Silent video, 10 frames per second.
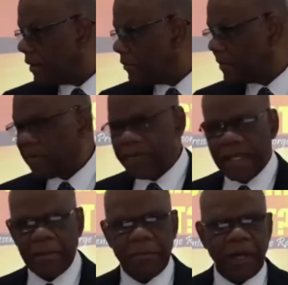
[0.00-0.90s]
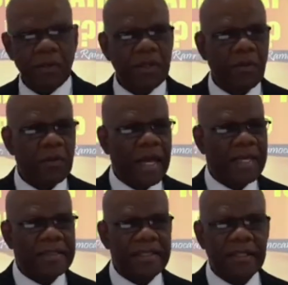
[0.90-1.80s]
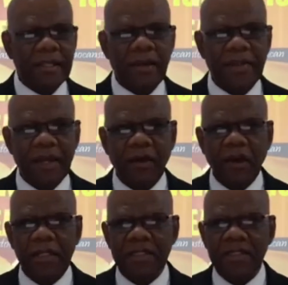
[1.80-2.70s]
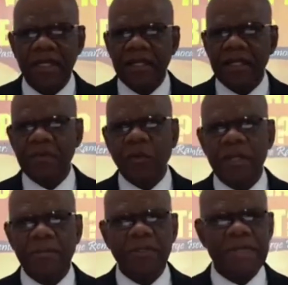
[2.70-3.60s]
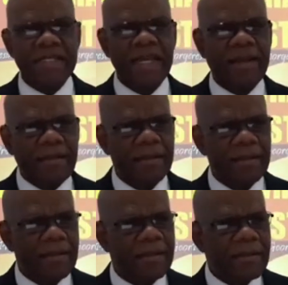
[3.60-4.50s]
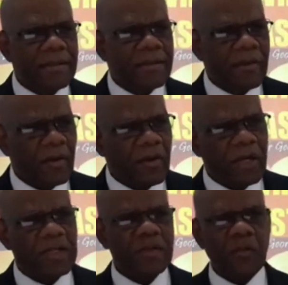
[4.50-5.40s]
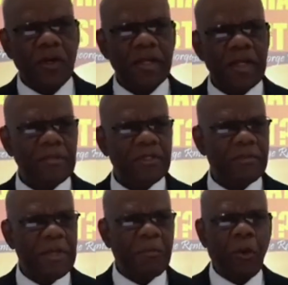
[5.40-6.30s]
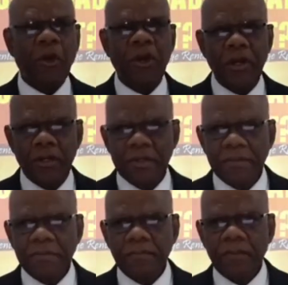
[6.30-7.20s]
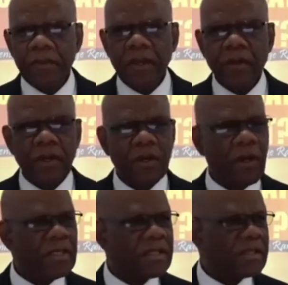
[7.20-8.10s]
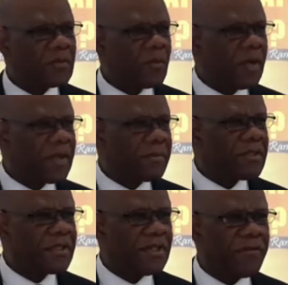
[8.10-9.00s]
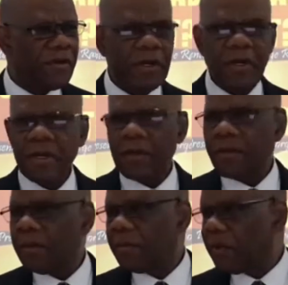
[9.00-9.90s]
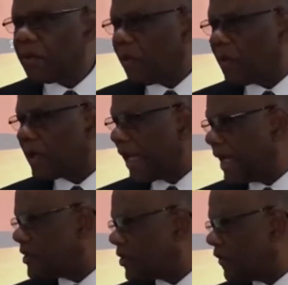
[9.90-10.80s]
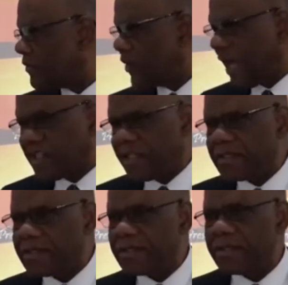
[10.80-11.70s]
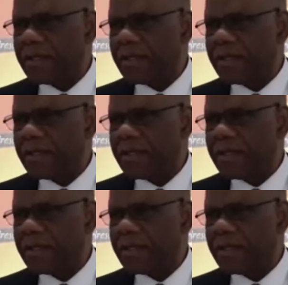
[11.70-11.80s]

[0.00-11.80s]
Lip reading: People think about the whole idea that God doesn't want them to be sick, or God doesn't want them to be poor, or God doesn't want them to suffer, all kinds of tragedies.